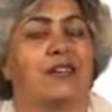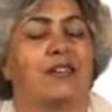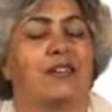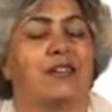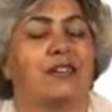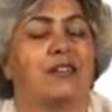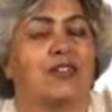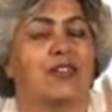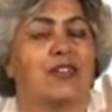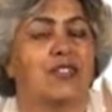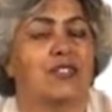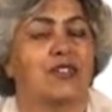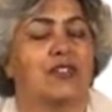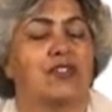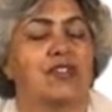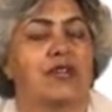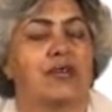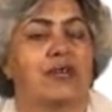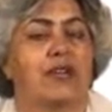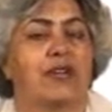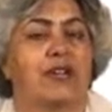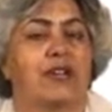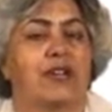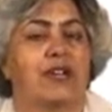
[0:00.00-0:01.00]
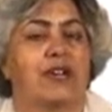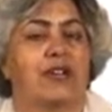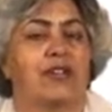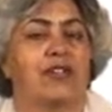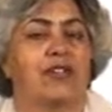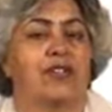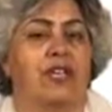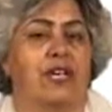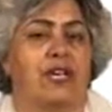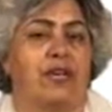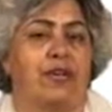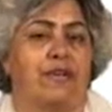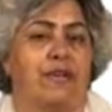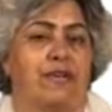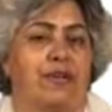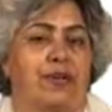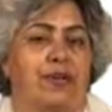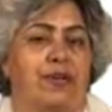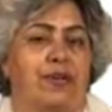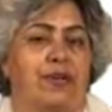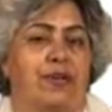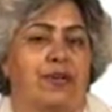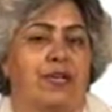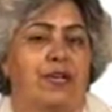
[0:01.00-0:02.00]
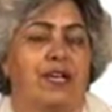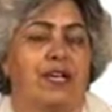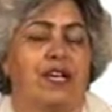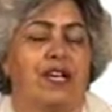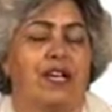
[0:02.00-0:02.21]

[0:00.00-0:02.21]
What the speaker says: He was going to be crowned emperor.